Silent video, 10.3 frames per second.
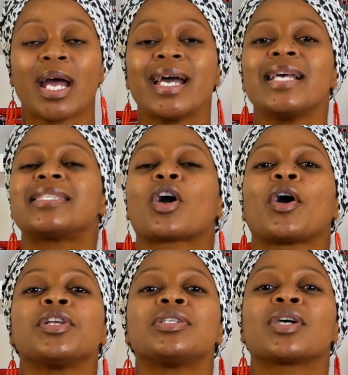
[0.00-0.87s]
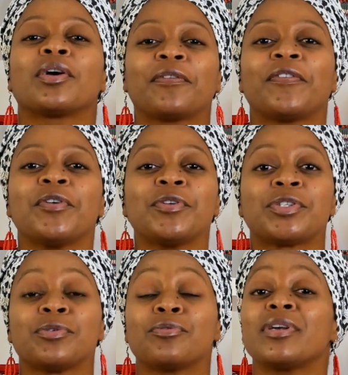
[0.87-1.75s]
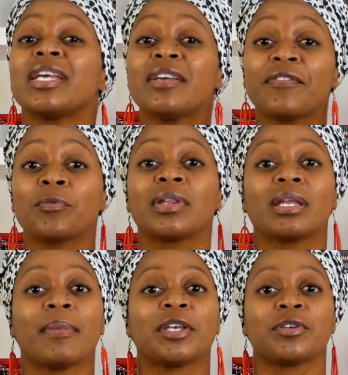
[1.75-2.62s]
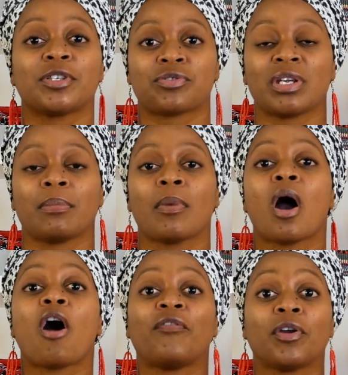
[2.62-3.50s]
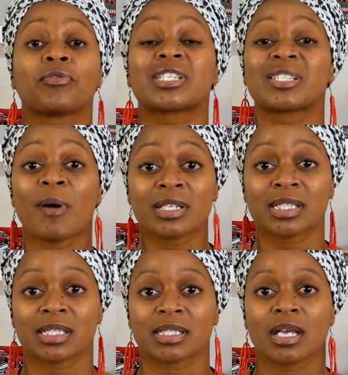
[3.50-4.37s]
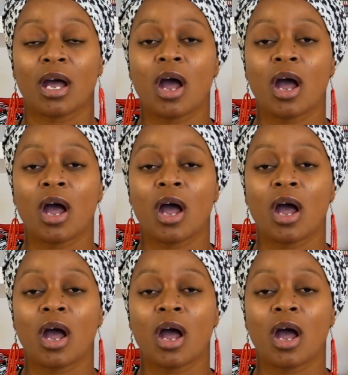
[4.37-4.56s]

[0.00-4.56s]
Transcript: It's going to confuse you even when they make you dream of your responses